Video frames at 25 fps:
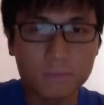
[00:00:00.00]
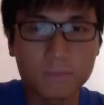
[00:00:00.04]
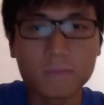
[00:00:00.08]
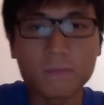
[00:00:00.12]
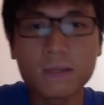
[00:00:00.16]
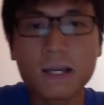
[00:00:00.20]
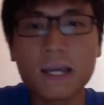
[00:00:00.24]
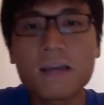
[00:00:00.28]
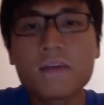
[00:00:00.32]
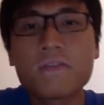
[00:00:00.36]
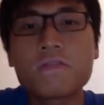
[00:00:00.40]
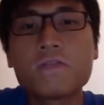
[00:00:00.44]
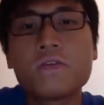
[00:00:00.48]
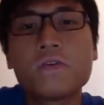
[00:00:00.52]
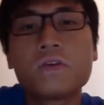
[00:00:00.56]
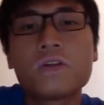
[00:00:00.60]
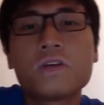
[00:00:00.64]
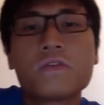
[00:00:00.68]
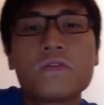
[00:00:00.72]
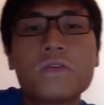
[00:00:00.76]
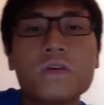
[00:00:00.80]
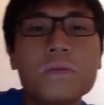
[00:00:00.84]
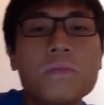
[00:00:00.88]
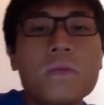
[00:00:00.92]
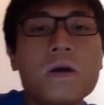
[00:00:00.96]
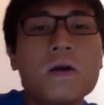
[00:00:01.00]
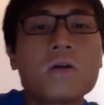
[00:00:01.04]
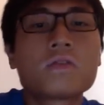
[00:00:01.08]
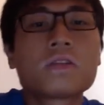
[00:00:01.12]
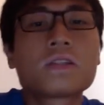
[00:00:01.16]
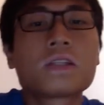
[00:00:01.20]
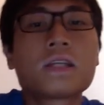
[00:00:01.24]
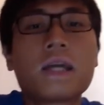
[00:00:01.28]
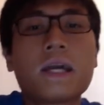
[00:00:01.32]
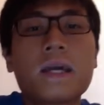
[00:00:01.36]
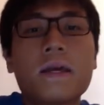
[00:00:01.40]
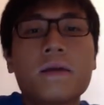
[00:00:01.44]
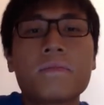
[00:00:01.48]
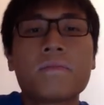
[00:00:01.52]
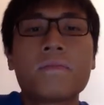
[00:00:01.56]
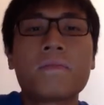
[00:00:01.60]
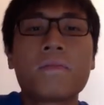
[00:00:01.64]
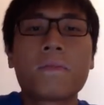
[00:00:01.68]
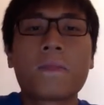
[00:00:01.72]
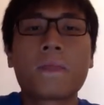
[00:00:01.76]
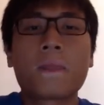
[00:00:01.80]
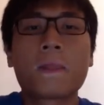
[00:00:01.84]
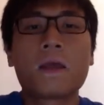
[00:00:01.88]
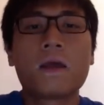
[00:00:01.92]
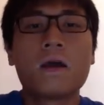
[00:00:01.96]
And for the females game,
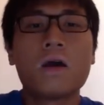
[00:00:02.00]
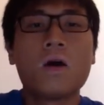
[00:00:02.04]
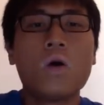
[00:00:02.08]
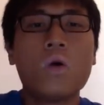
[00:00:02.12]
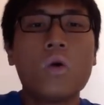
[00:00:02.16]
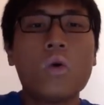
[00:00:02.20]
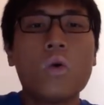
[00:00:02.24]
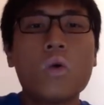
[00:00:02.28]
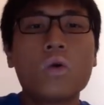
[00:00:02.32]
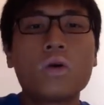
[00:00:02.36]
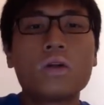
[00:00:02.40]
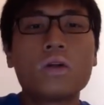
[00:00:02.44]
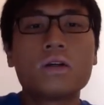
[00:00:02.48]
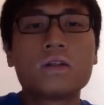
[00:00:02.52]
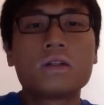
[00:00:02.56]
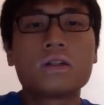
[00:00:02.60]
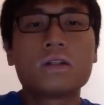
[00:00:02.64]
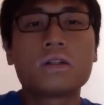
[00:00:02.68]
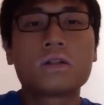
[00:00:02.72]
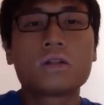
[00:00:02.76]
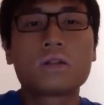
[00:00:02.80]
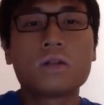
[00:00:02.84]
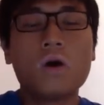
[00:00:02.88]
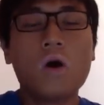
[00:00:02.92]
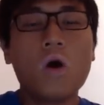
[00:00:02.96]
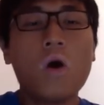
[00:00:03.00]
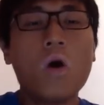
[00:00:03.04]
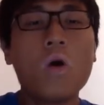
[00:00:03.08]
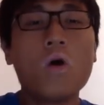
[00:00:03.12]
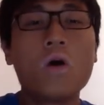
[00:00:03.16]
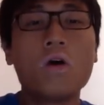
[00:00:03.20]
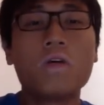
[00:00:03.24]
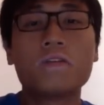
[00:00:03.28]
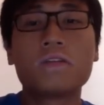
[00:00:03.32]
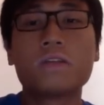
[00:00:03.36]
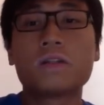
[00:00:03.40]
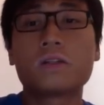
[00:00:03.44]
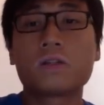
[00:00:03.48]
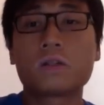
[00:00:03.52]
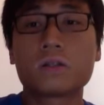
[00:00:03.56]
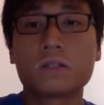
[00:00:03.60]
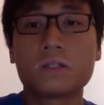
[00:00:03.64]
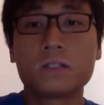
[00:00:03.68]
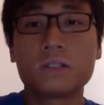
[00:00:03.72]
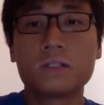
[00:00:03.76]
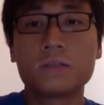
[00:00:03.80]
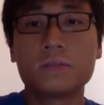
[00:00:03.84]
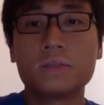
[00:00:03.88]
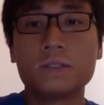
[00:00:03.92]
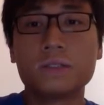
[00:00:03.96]
all, all of the
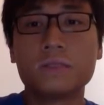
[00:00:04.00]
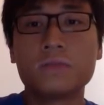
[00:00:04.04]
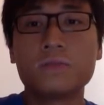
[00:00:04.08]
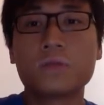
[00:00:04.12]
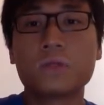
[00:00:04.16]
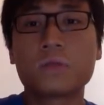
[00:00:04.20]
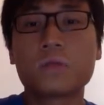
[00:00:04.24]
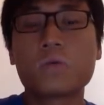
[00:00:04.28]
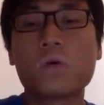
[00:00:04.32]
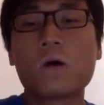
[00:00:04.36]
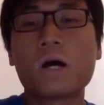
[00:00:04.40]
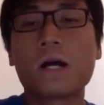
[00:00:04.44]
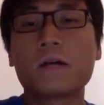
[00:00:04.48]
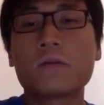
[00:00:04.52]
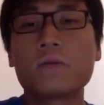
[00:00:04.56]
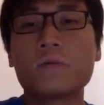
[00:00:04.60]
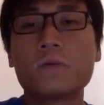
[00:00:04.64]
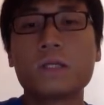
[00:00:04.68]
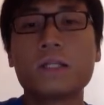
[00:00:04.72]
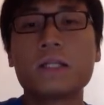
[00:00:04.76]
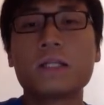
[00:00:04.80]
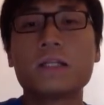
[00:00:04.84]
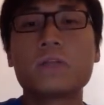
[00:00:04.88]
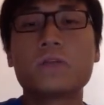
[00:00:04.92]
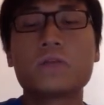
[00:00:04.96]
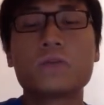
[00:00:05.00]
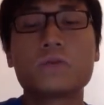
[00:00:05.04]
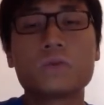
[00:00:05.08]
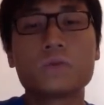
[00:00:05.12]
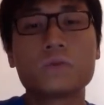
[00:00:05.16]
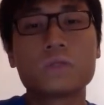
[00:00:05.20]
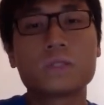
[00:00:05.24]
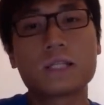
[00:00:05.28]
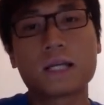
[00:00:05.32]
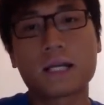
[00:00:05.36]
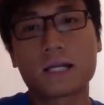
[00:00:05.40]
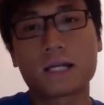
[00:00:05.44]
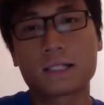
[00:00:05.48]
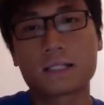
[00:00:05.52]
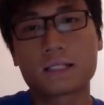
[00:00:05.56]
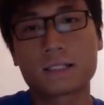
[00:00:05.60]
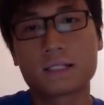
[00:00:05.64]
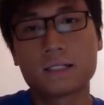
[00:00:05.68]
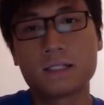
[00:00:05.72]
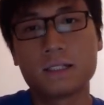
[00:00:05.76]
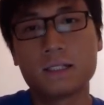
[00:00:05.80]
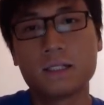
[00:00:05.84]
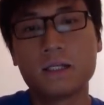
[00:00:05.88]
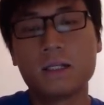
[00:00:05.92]
tournament require winning 2 sets.